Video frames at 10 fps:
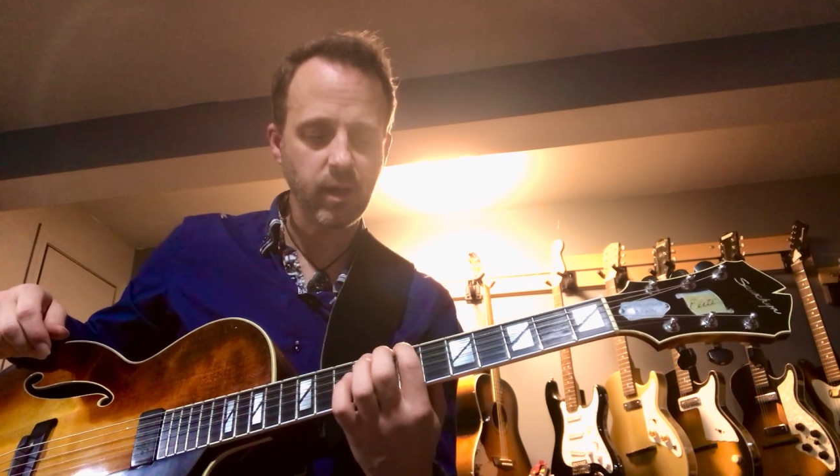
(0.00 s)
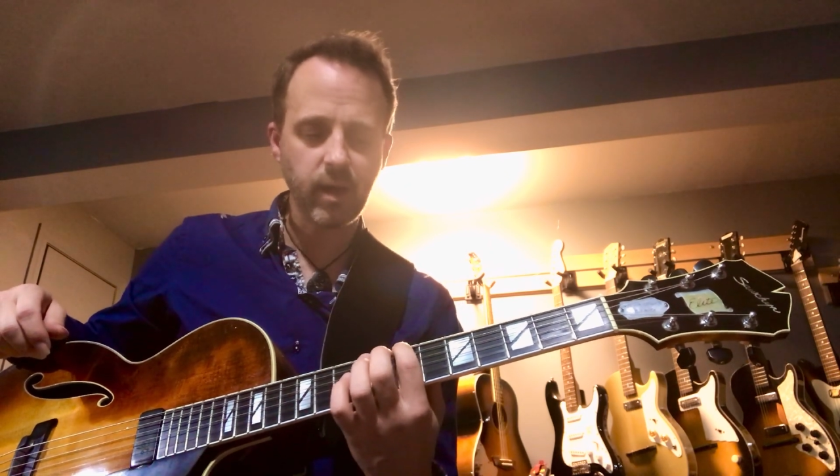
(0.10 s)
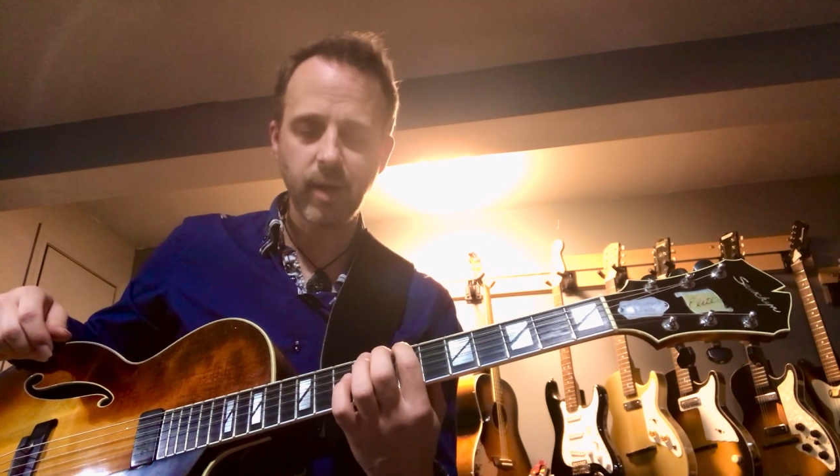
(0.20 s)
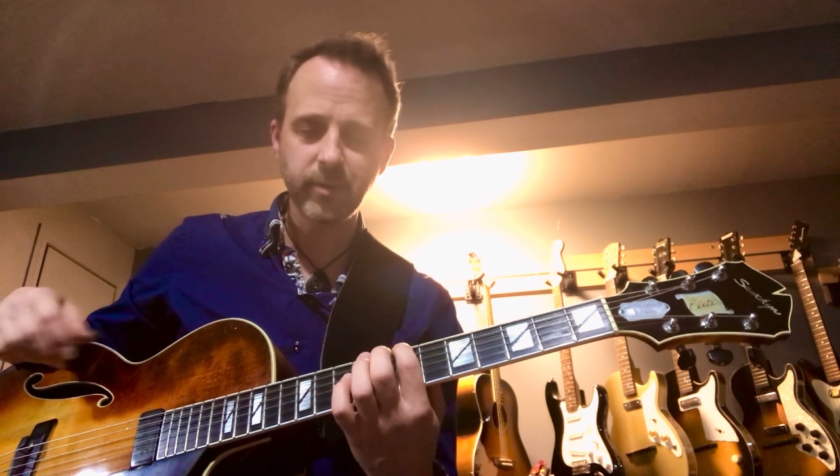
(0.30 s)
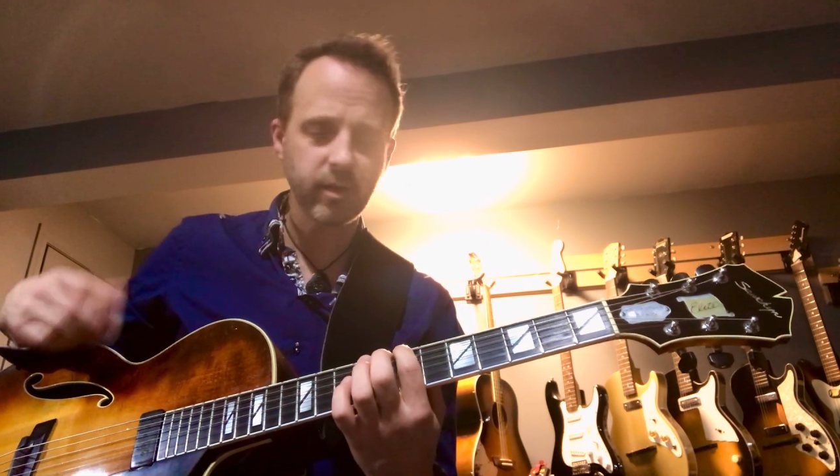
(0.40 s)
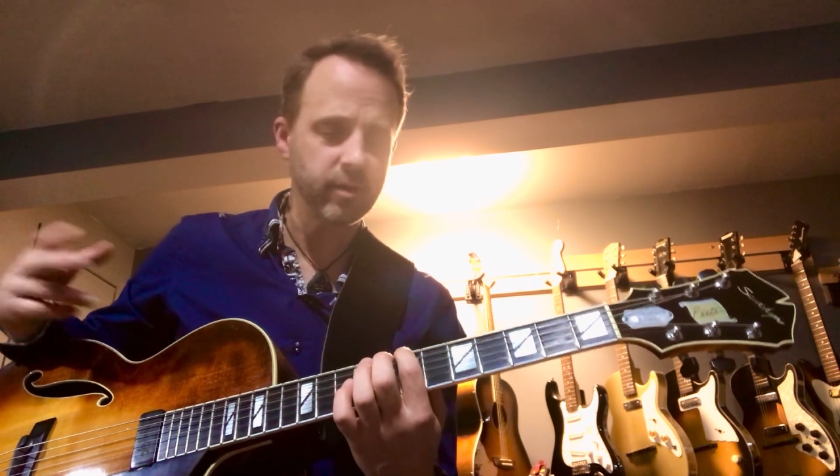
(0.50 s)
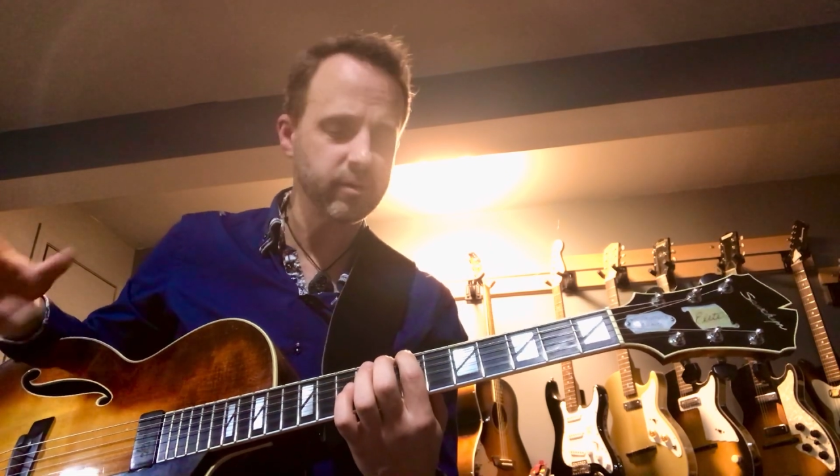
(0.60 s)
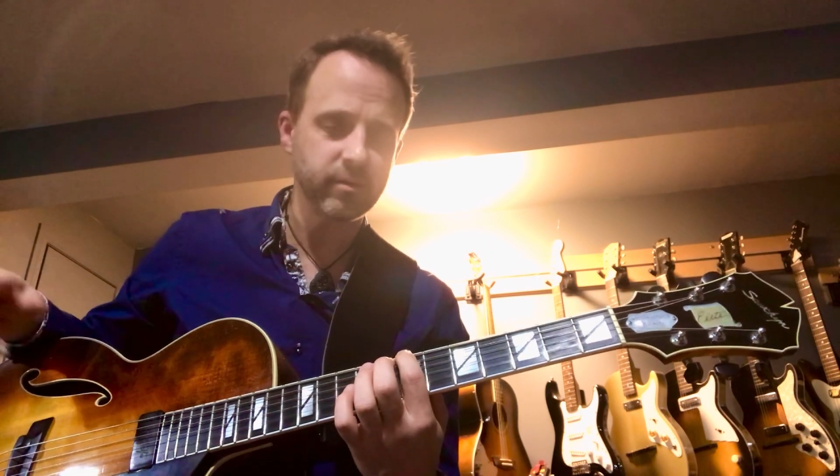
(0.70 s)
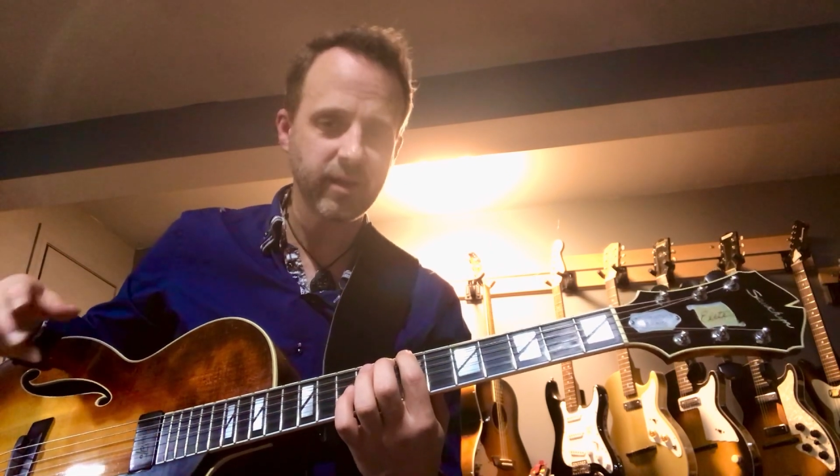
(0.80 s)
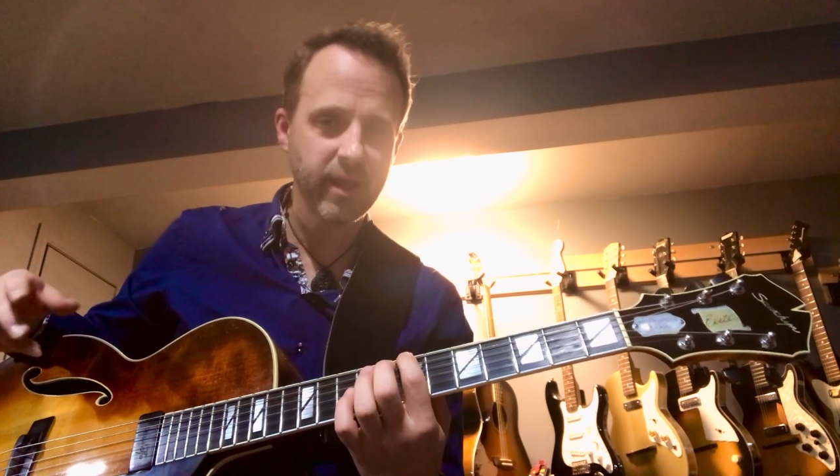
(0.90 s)
I'm not going
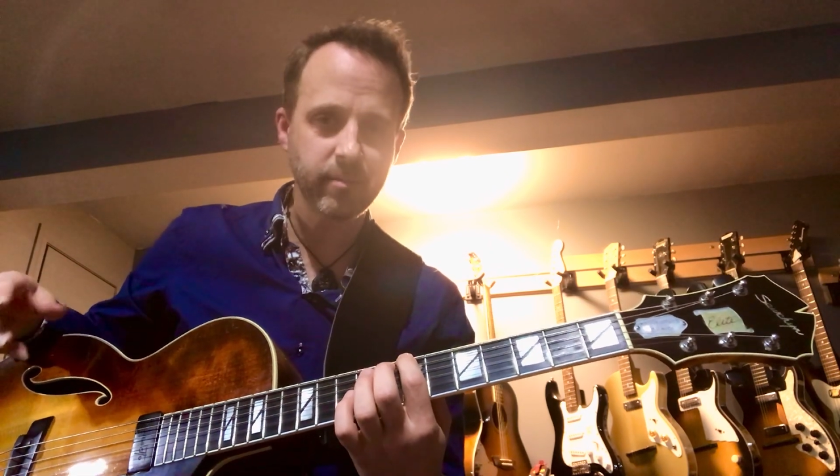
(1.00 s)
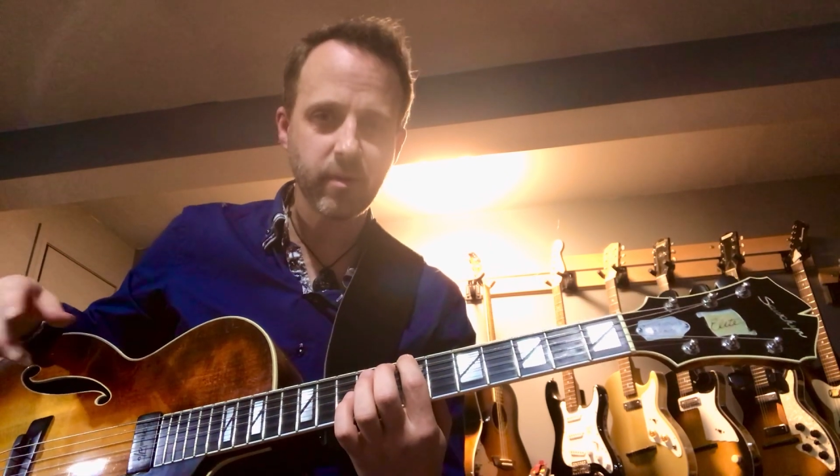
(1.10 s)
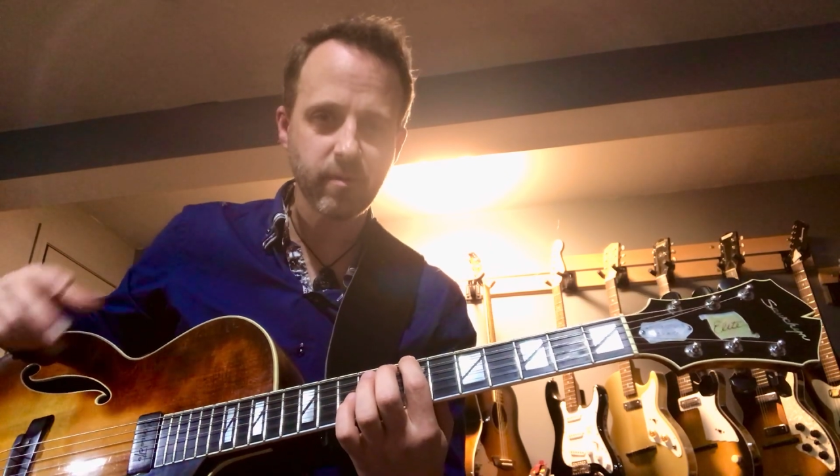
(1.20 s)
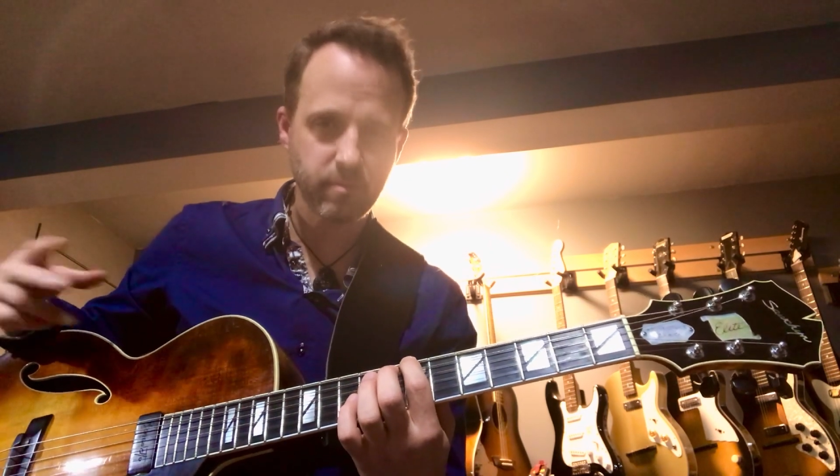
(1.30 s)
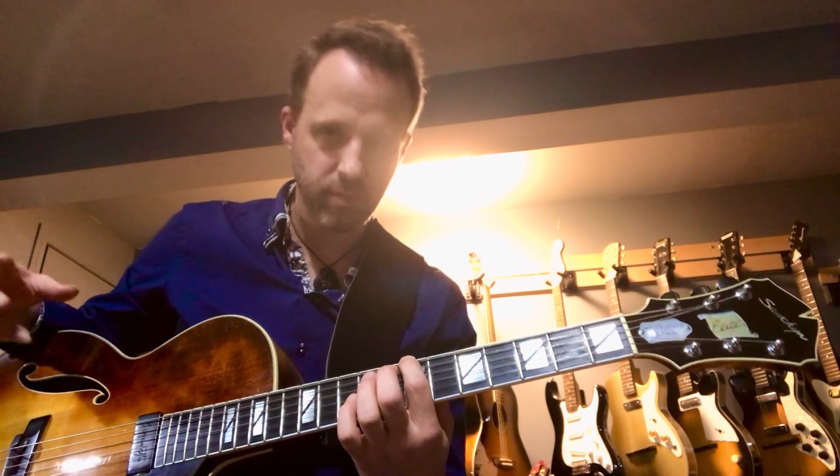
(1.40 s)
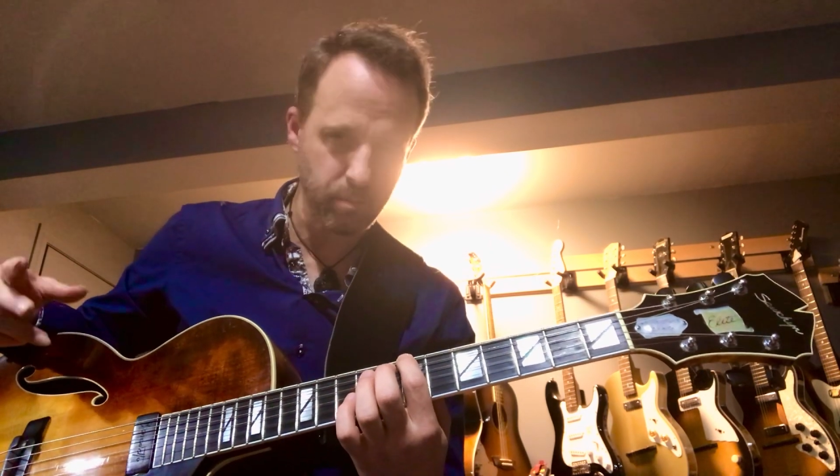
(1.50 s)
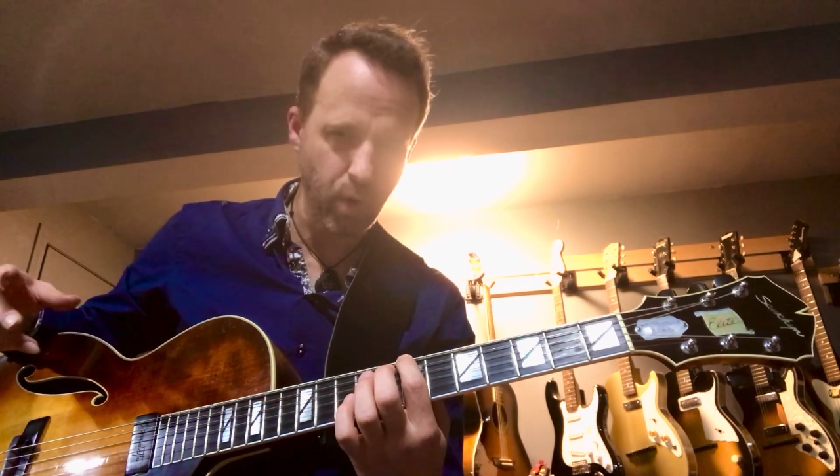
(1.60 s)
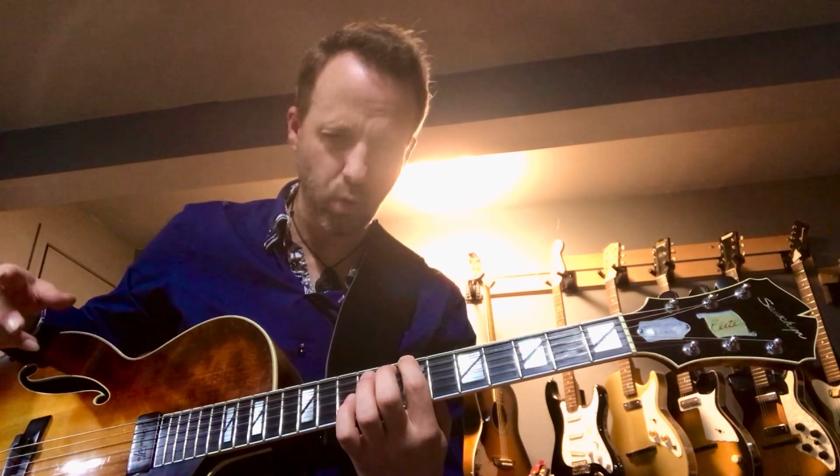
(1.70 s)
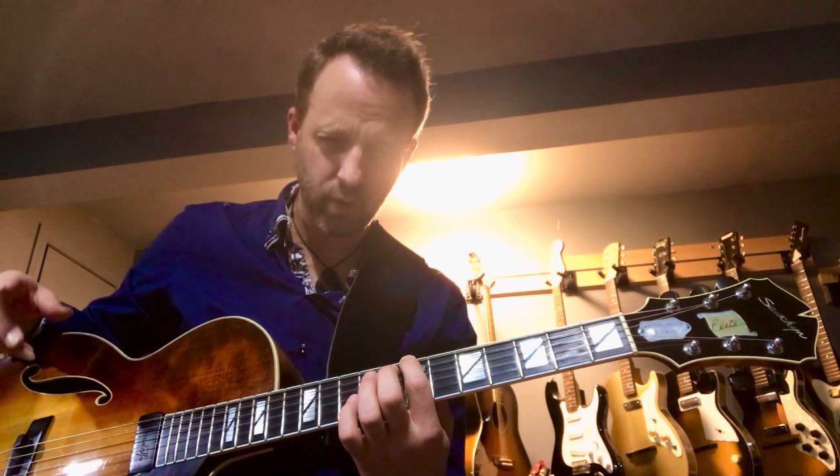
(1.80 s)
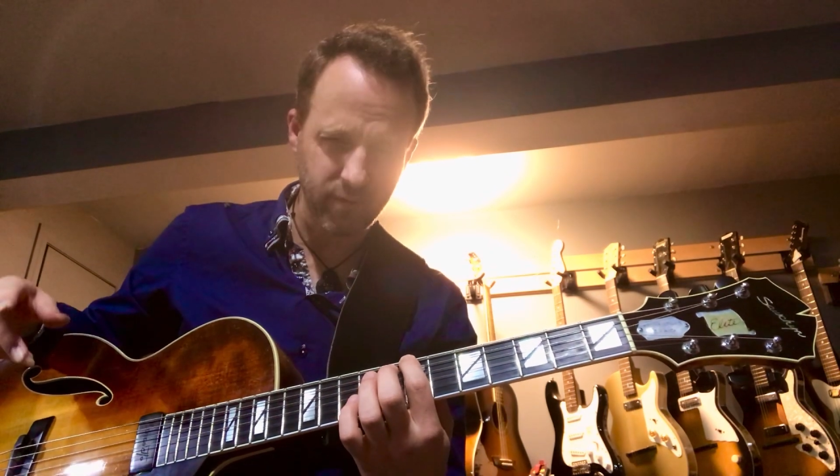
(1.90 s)
to name the
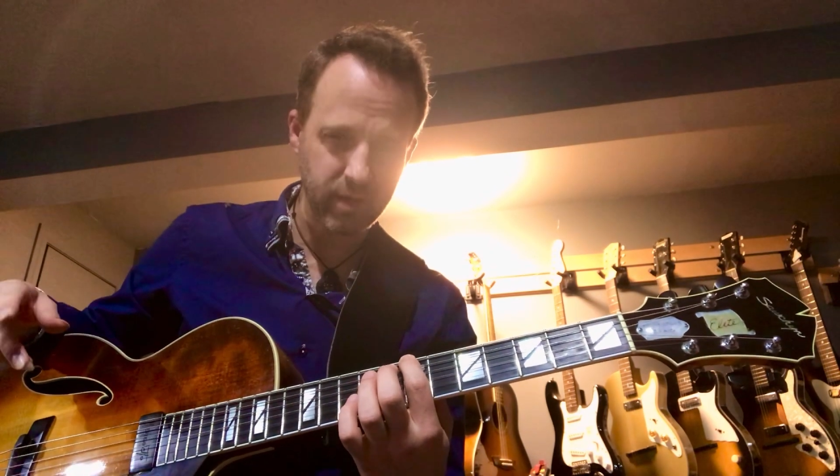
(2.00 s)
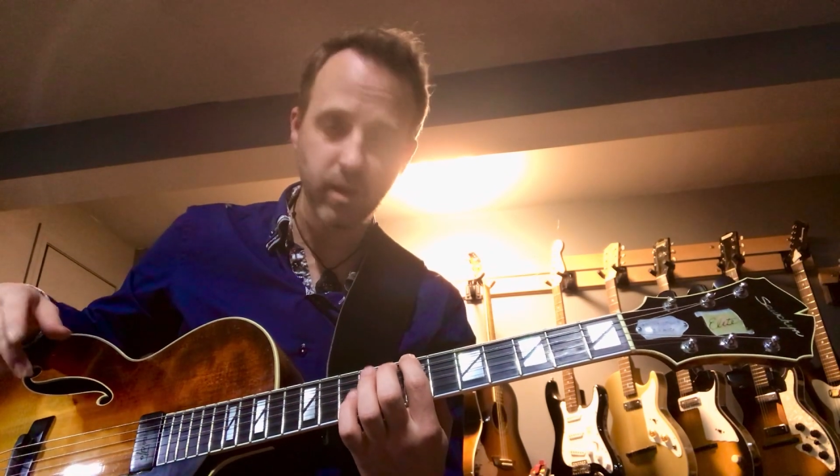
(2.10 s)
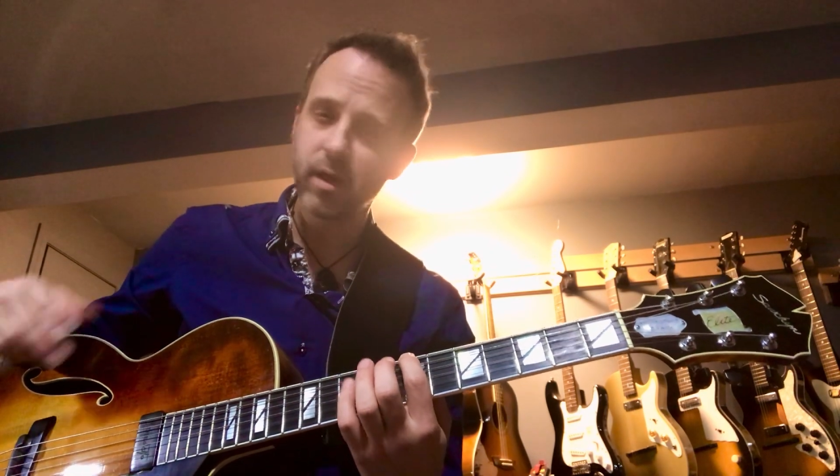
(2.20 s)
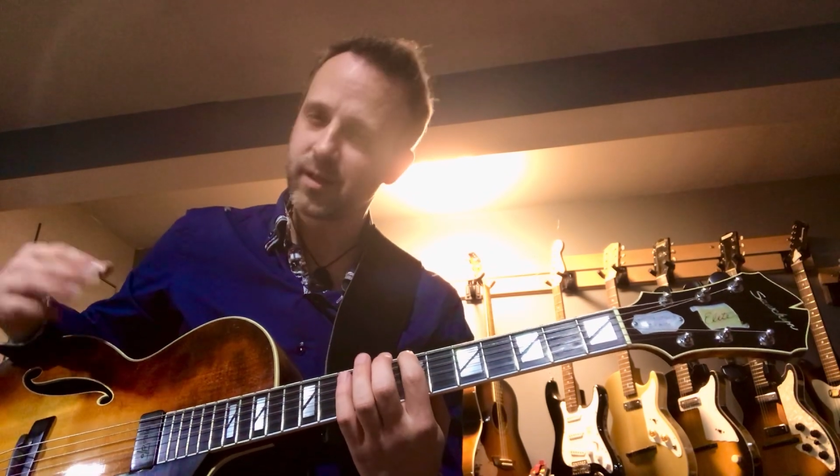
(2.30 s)
mode of it.